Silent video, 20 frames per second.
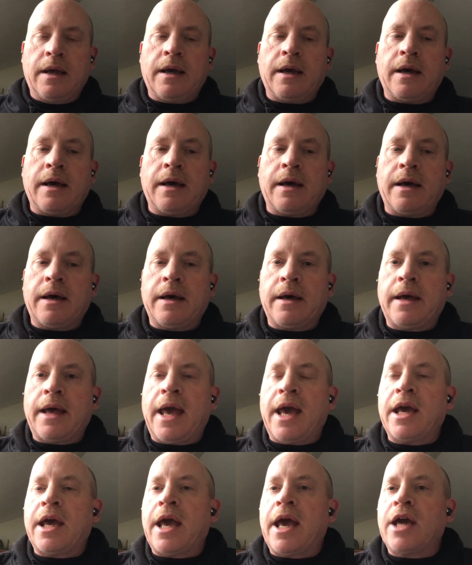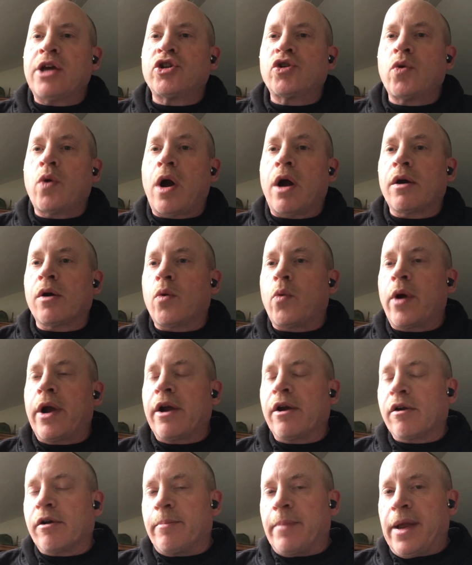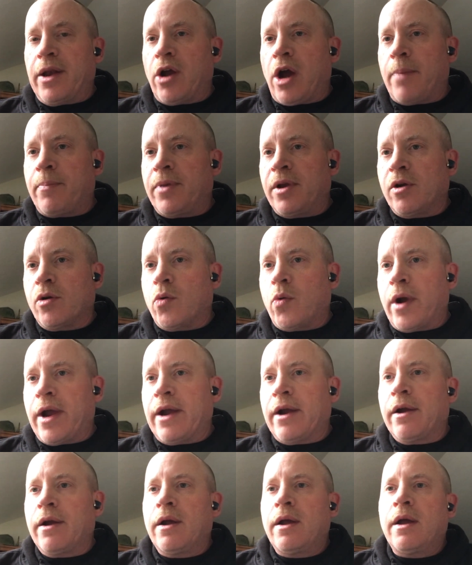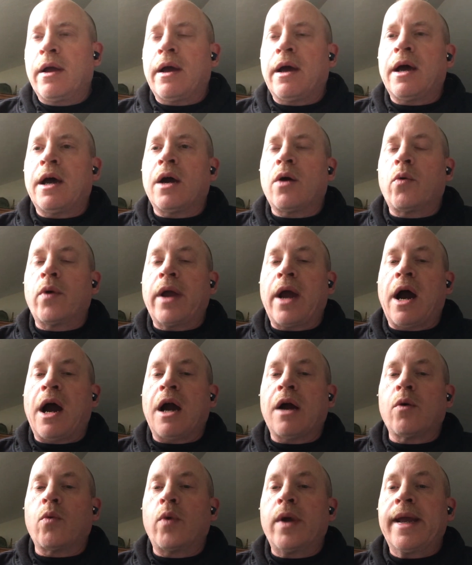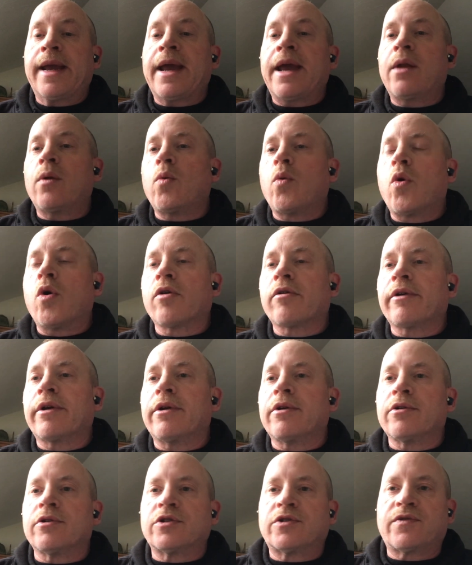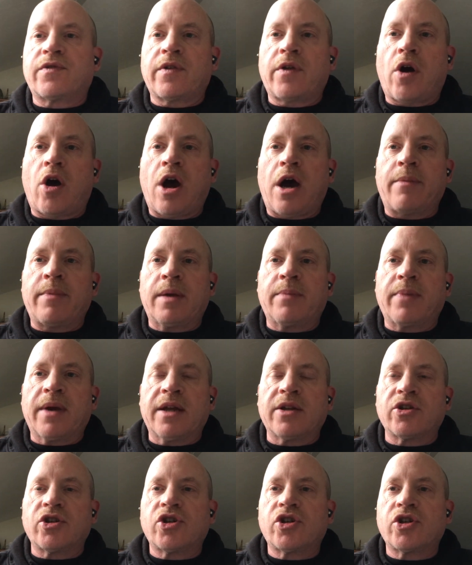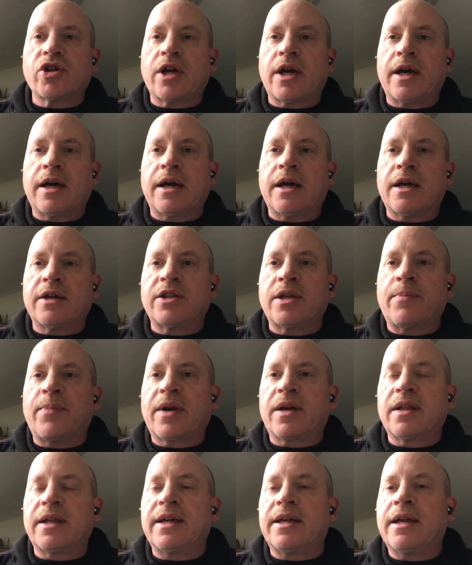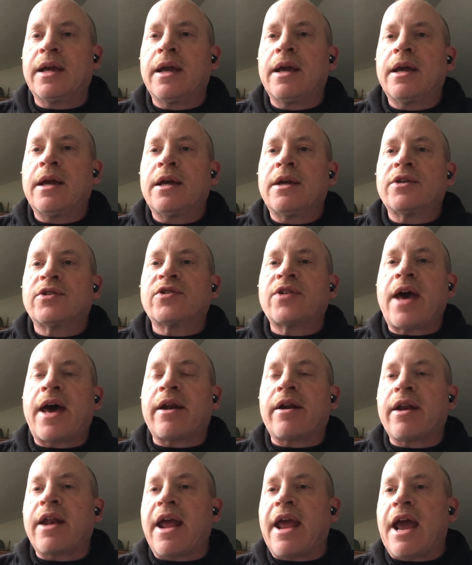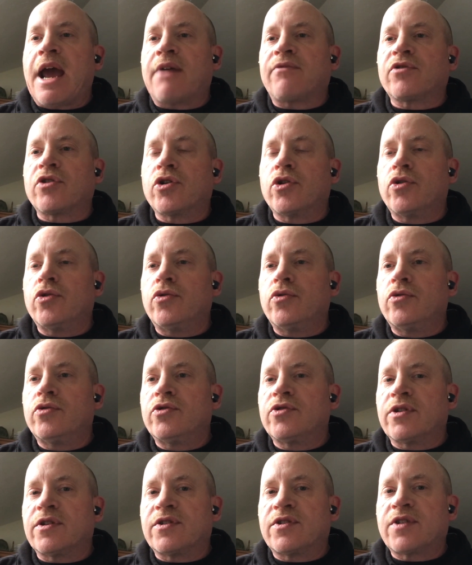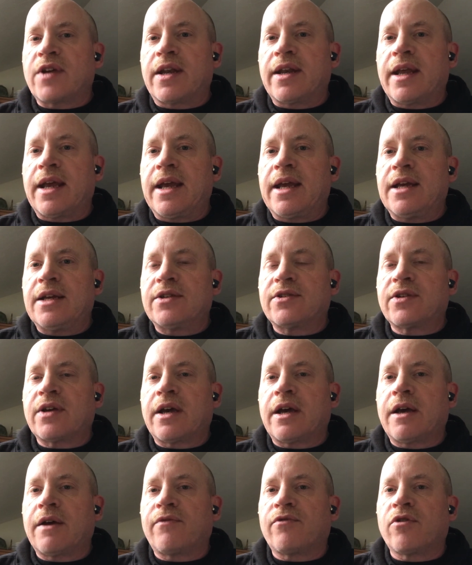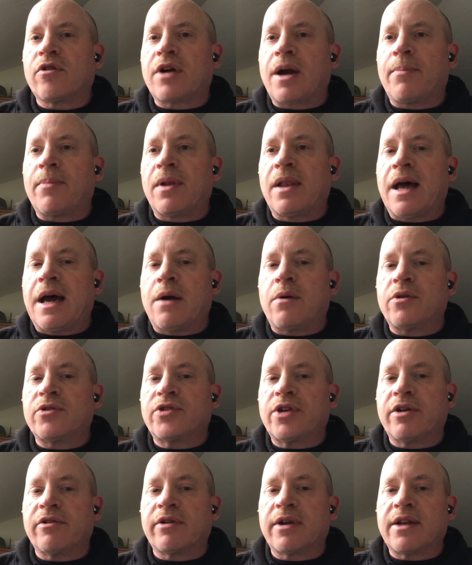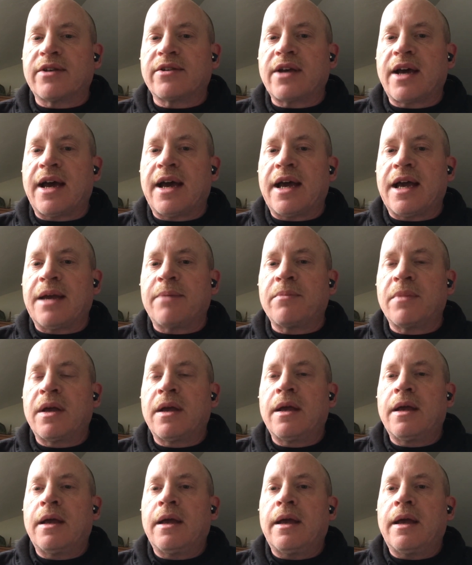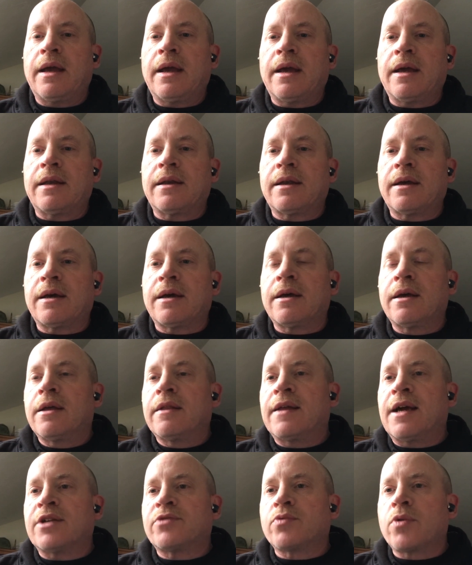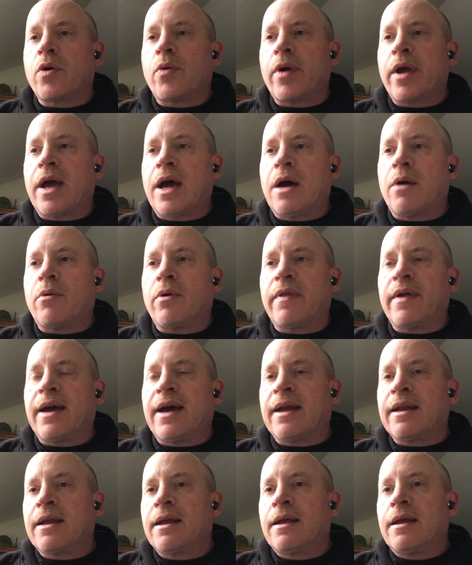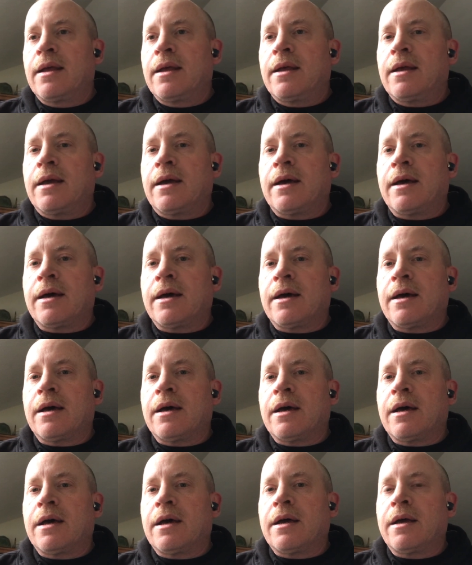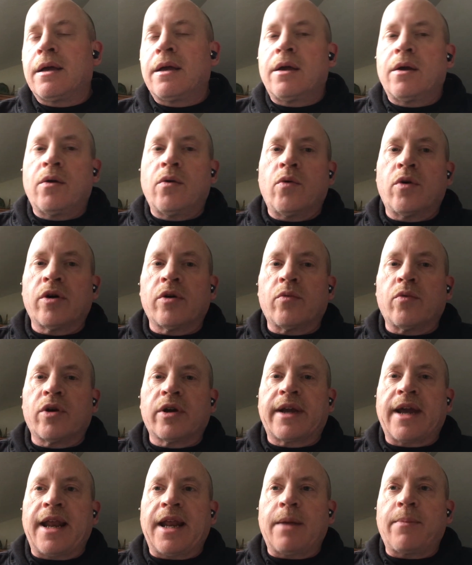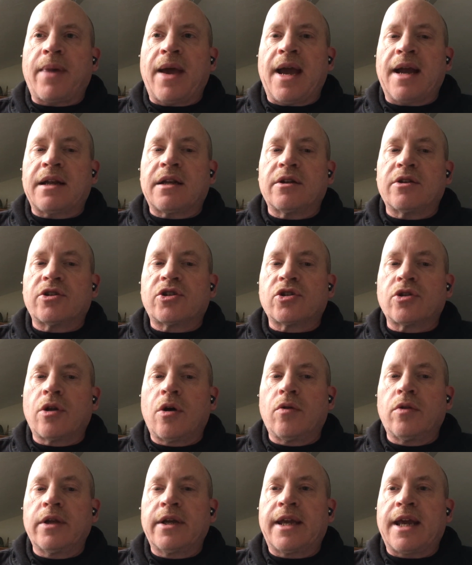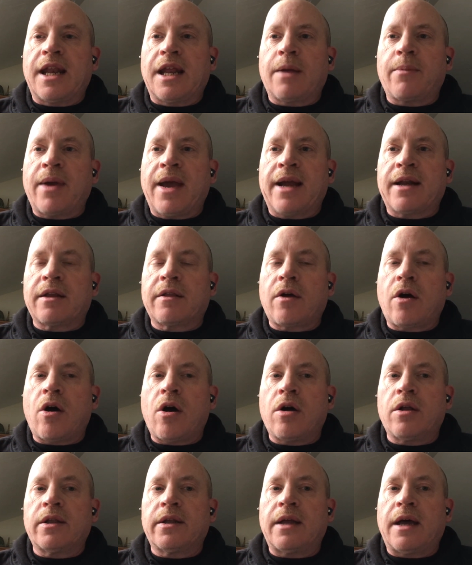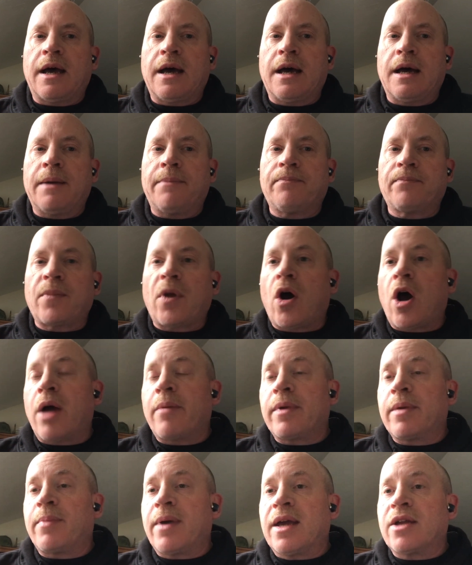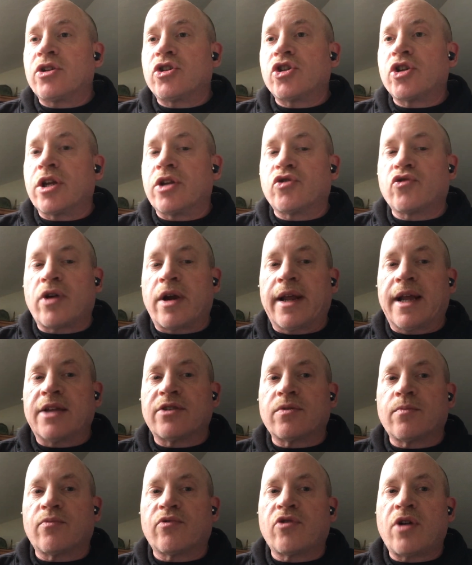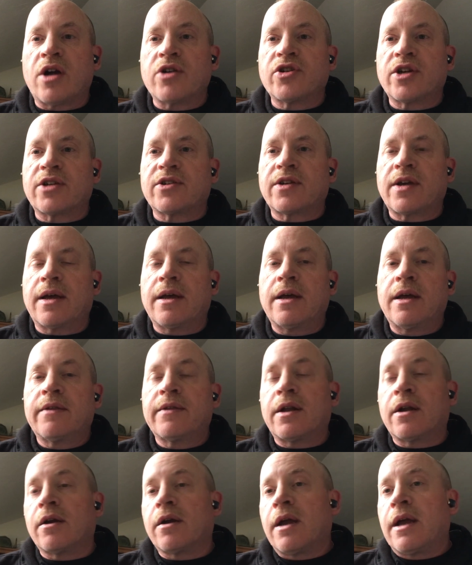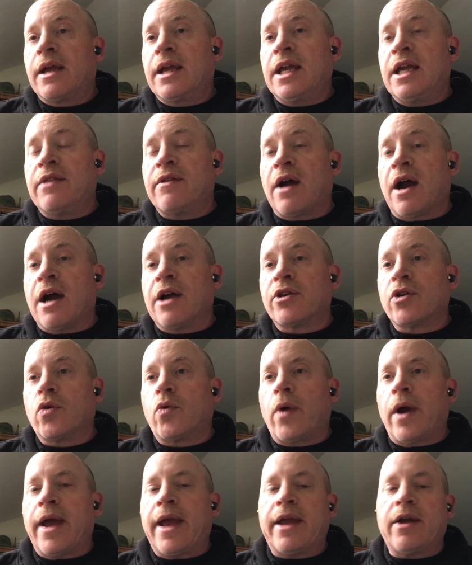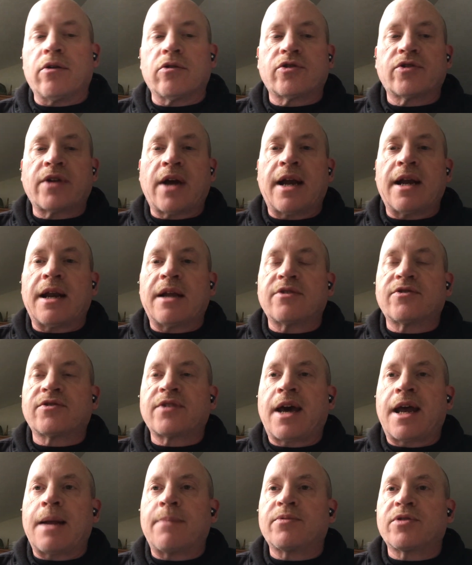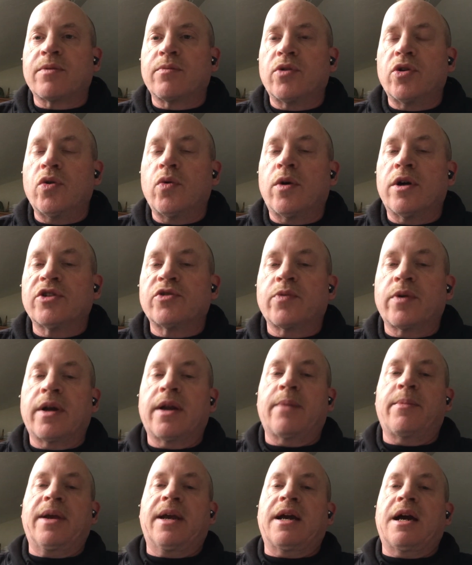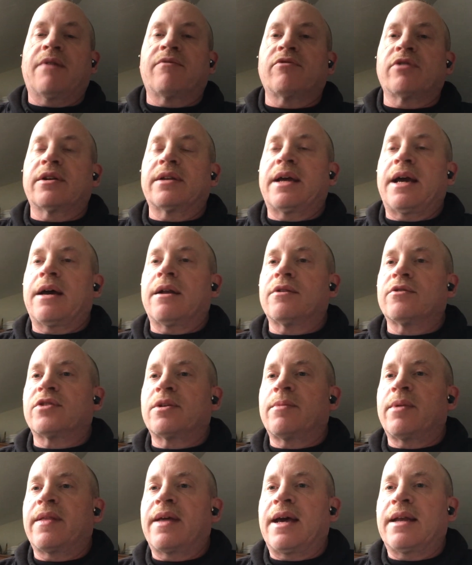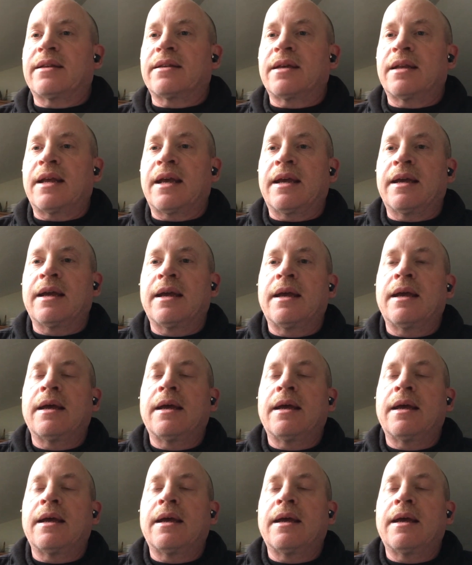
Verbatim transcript: Uh, as you are aware or may not be aware, uh, we are weekend warriors for the hobby bench. typically Saturday afternoons and Sundays for a couple hours here at a time, and that's where we are with that we're, we're getting back, slowly getting back to the um, hobby bench and trying to get some projects that are either underway or start, start up some new ones. We're going to be covering down on some of that today.